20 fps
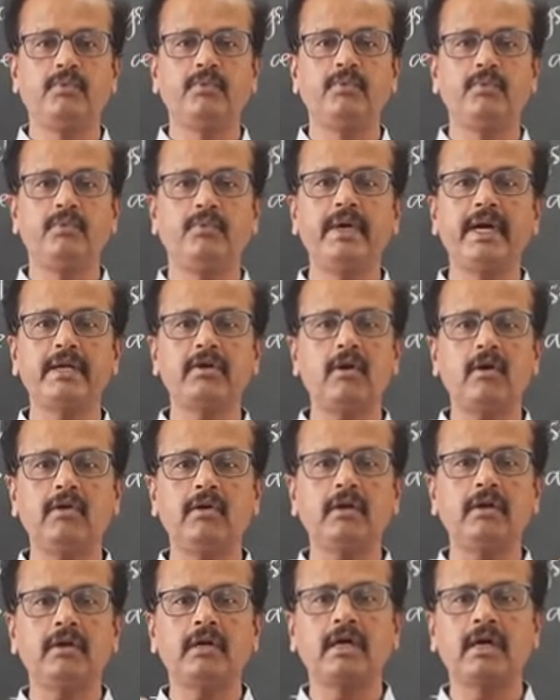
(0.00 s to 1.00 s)
We are not
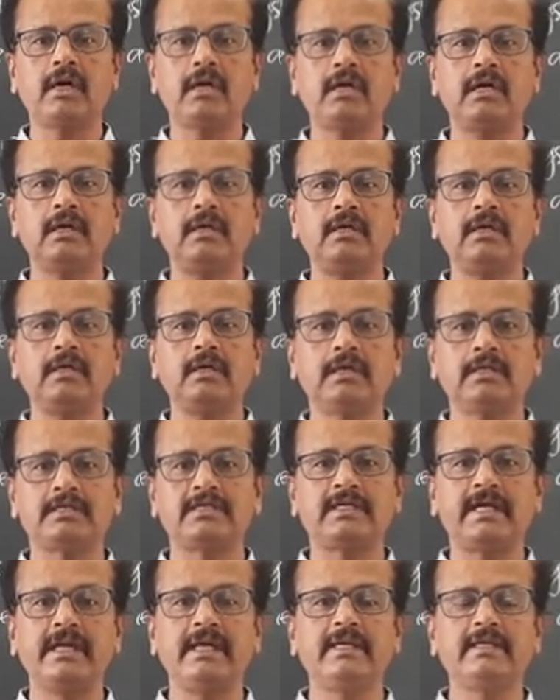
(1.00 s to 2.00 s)

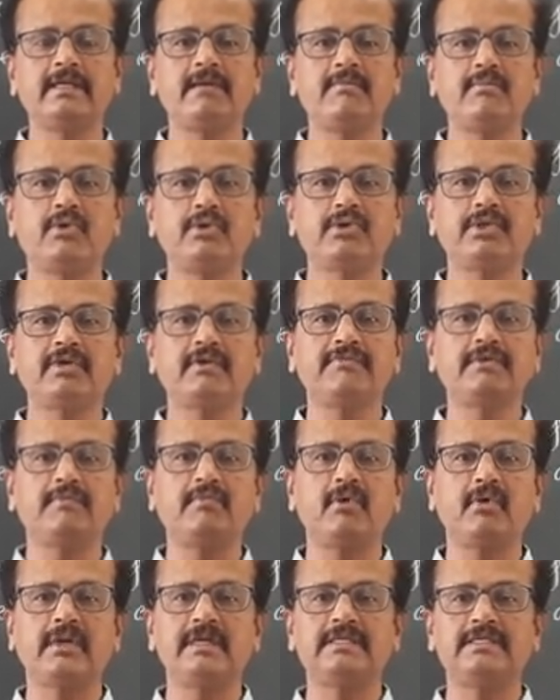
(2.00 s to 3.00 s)
studying the motion of the
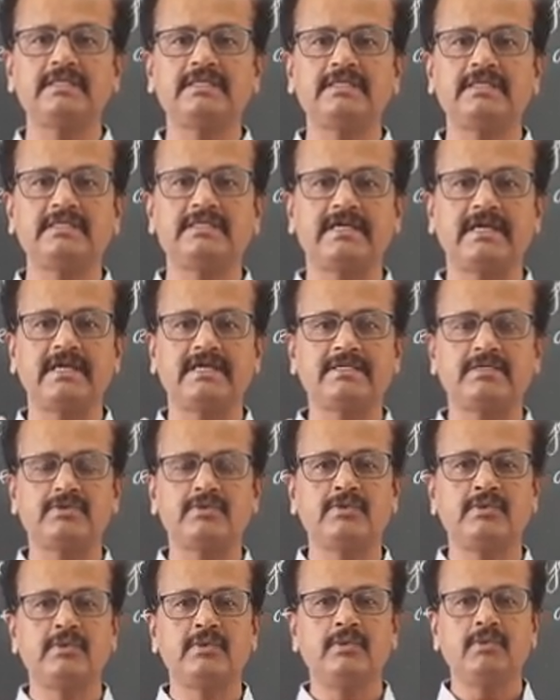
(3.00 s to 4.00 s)
bodies in this
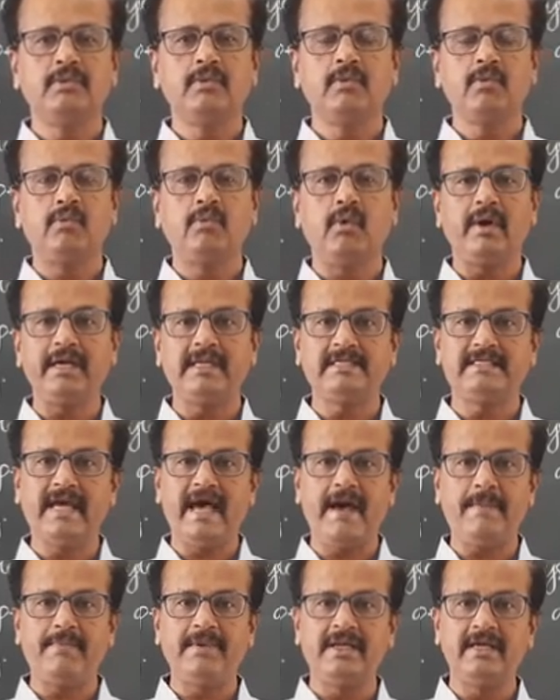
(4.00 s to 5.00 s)
case. What is
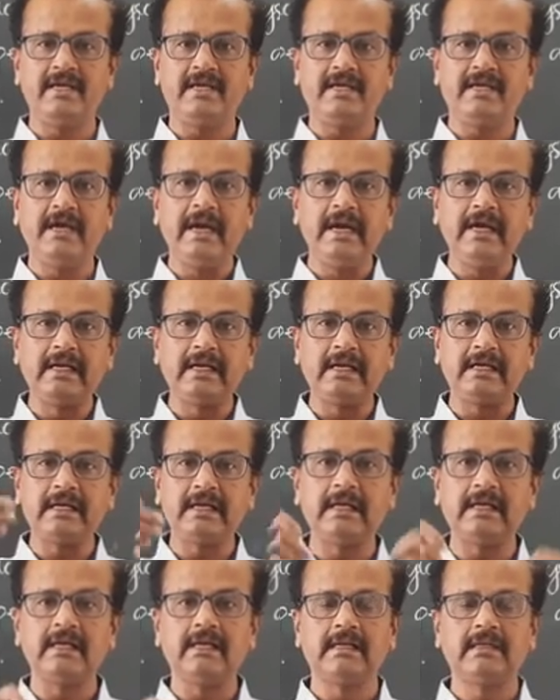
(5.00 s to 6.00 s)
happening
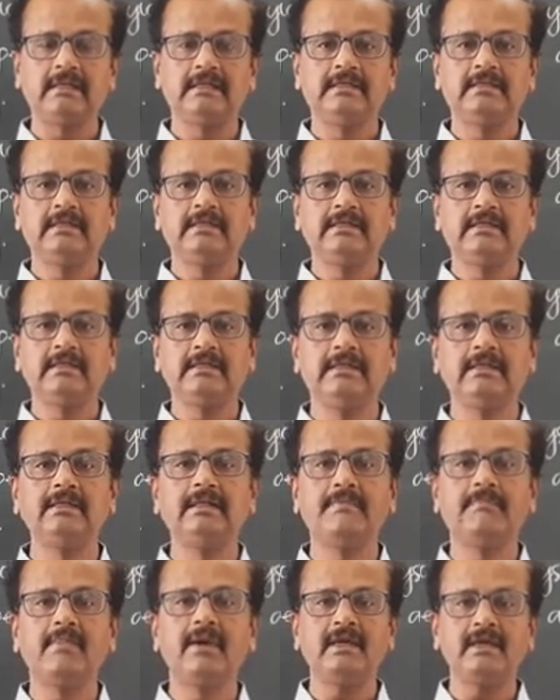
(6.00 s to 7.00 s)
internal in the
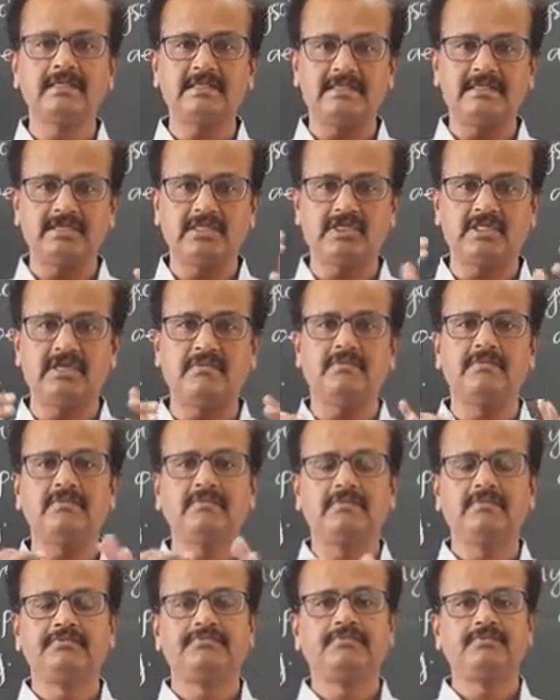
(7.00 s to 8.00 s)
bulk system?
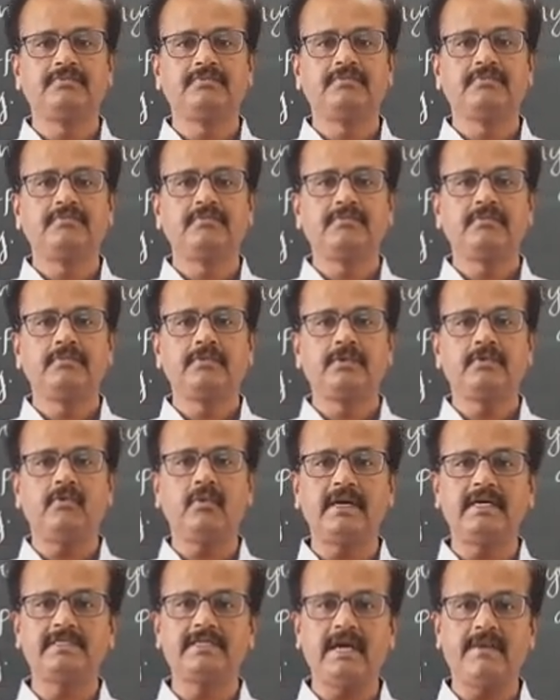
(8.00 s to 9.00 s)

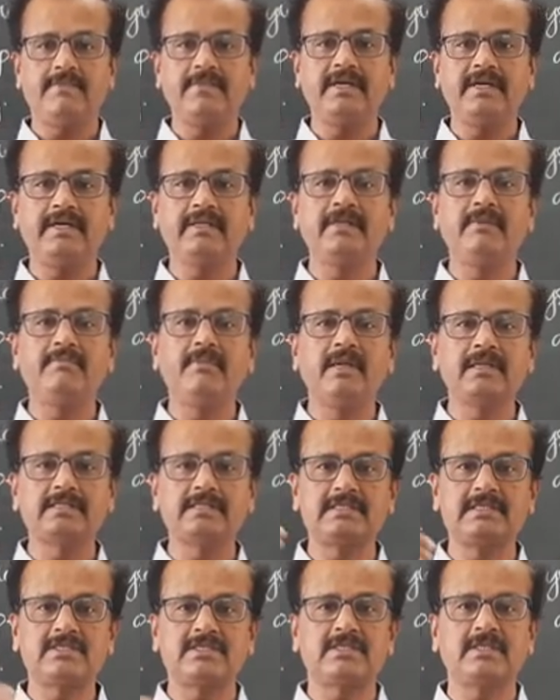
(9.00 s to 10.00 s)
What is happening in the bulk
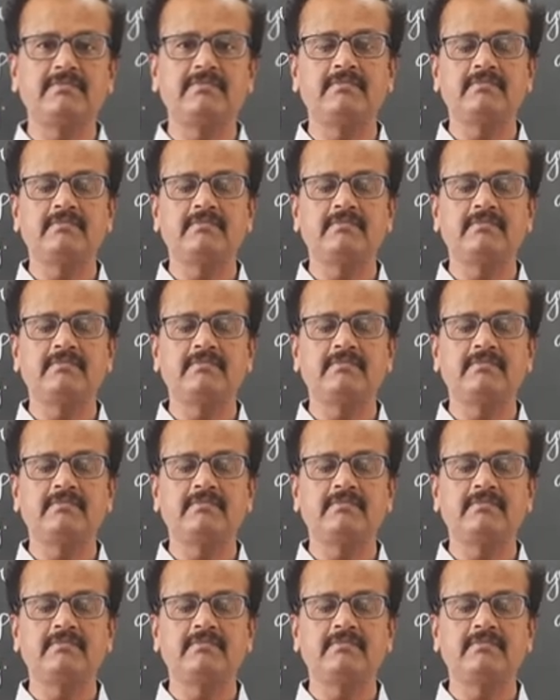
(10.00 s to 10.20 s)
system